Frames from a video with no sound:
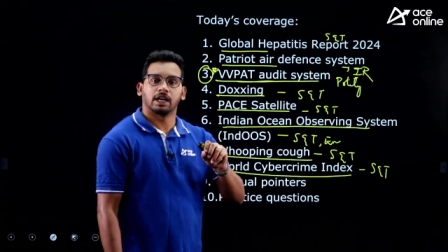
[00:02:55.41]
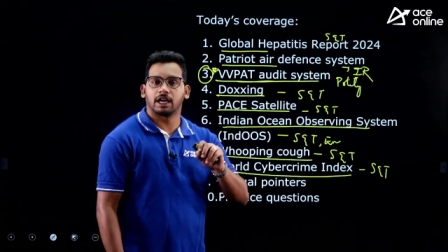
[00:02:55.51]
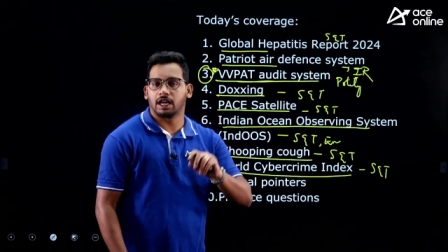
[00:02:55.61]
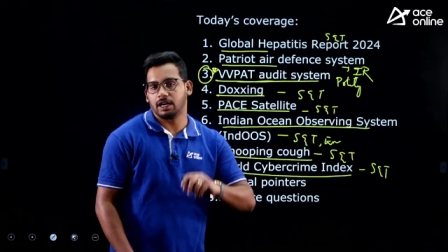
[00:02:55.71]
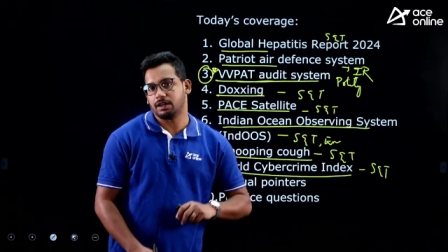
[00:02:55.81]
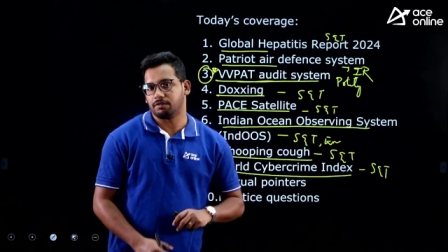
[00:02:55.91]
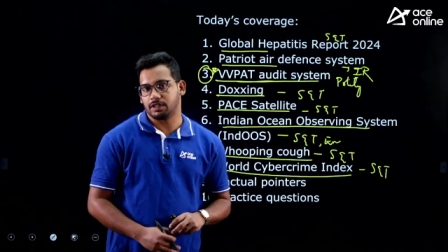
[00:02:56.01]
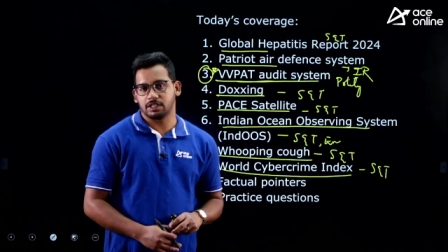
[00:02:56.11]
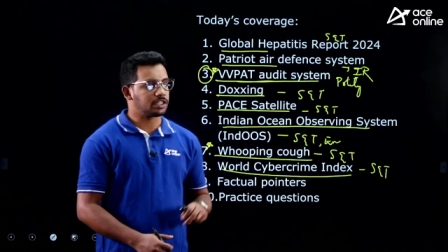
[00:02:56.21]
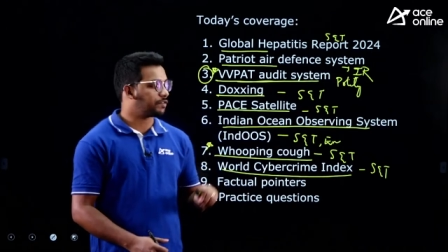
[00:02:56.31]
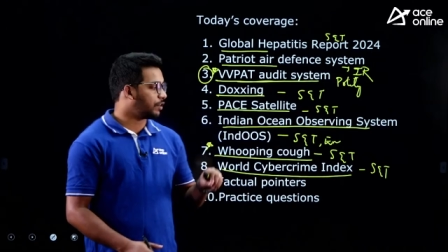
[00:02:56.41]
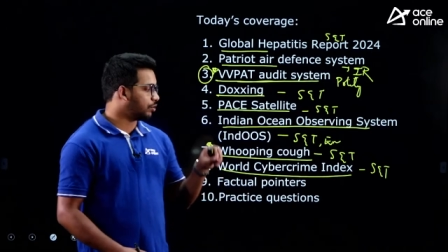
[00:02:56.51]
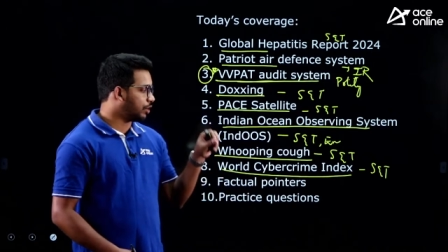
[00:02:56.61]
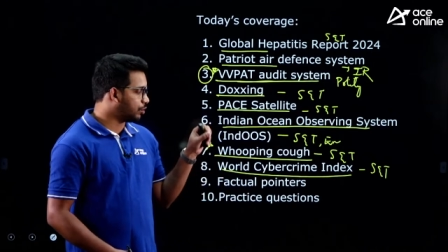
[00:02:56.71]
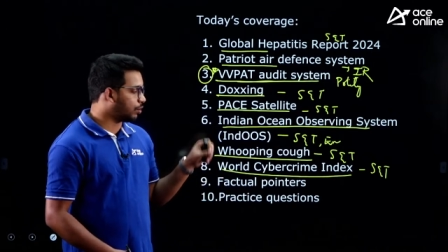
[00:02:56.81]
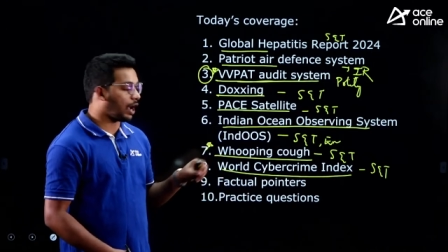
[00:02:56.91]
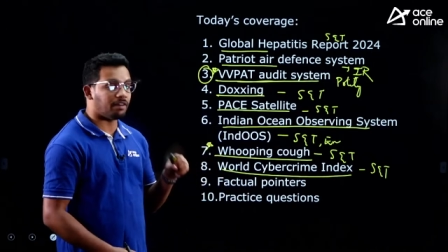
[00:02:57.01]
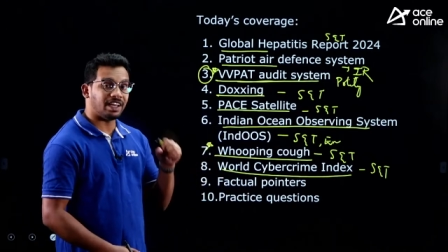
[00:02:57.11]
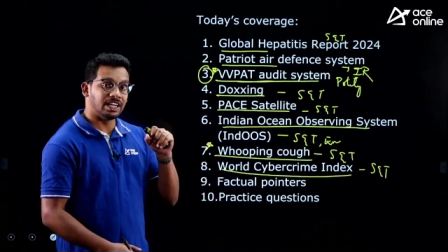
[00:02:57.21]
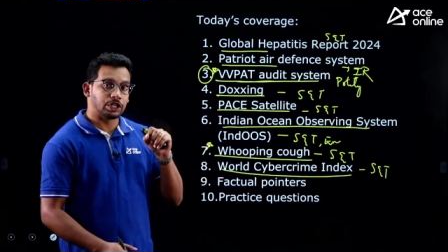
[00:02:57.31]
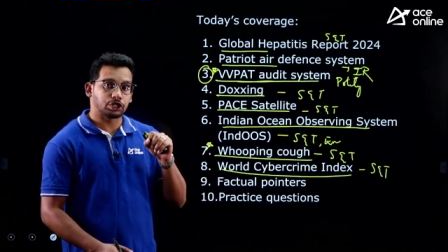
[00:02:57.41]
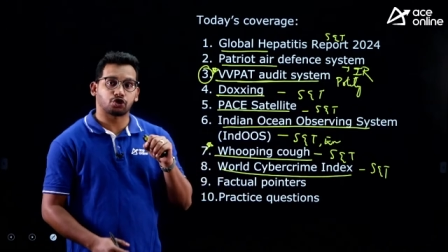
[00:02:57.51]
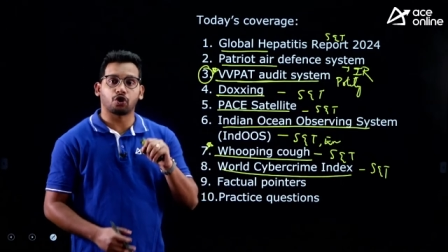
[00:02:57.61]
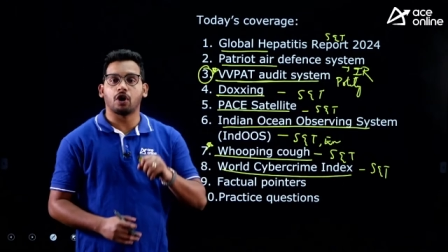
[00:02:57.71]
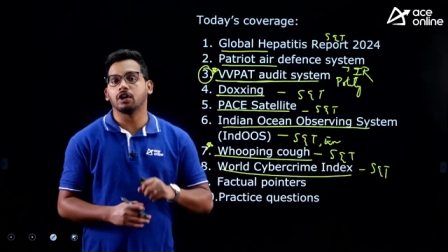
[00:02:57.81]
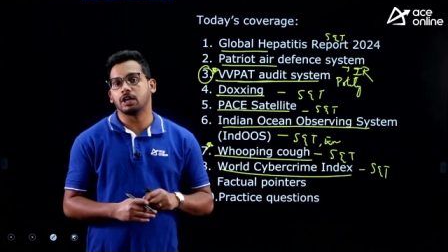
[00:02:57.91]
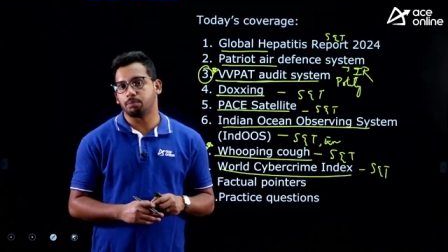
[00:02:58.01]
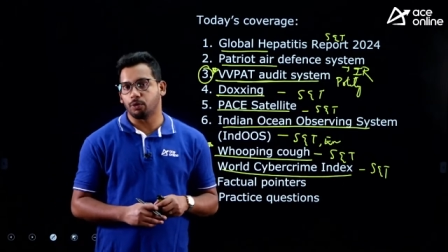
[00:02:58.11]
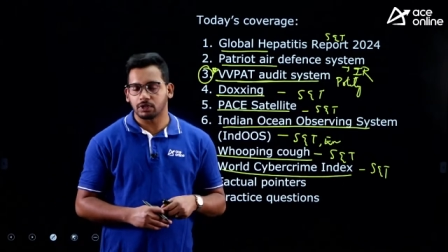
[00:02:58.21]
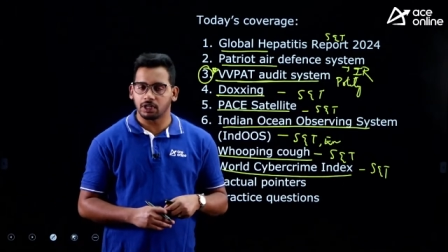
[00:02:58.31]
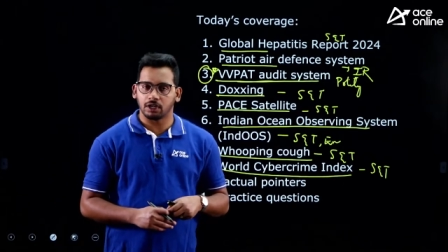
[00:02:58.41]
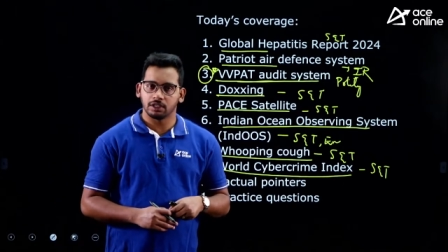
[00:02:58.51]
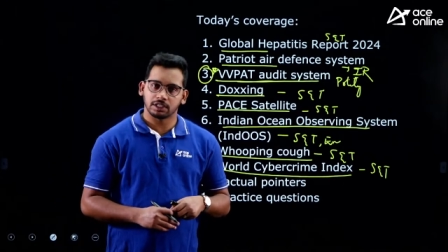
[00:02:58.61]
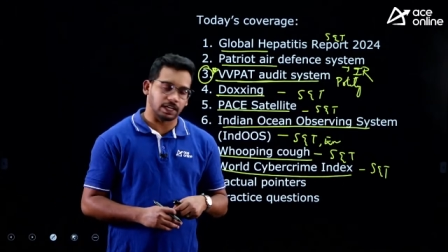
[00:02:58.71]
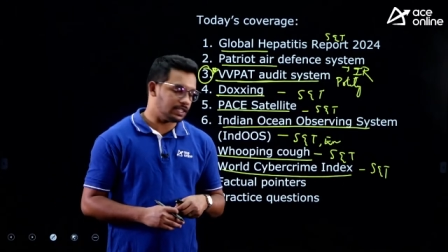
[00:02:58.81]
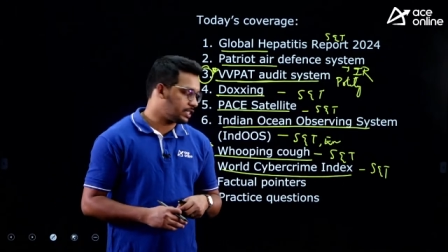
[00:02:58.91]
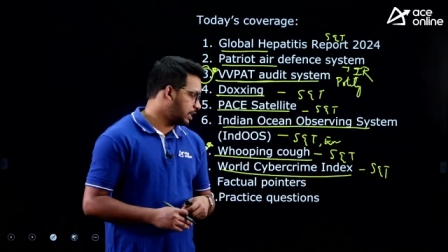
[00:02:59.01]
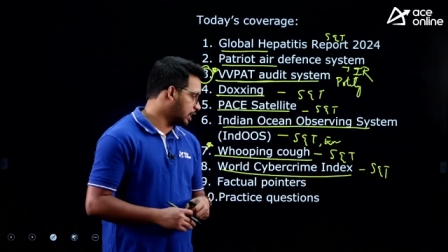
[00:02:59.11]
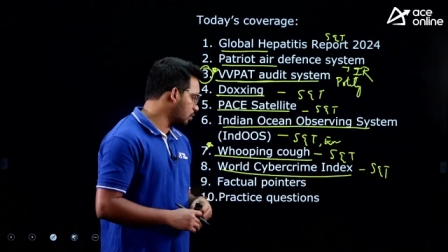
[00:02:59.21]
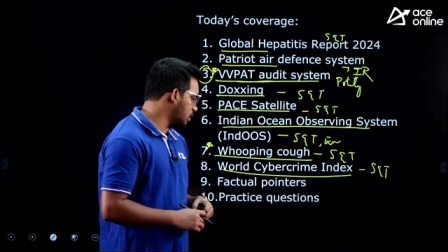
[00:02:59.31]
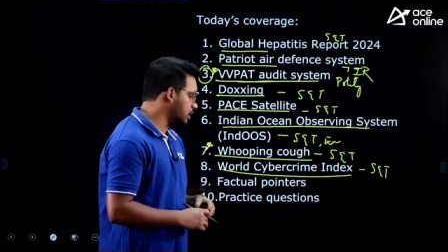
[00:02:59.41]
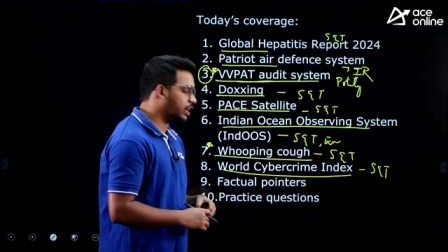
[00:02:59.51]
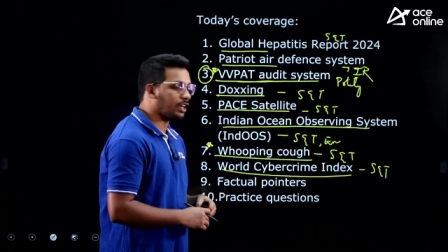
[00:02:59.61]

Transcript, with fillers: current affairs that is why you need to have a strong grip over the science and technology and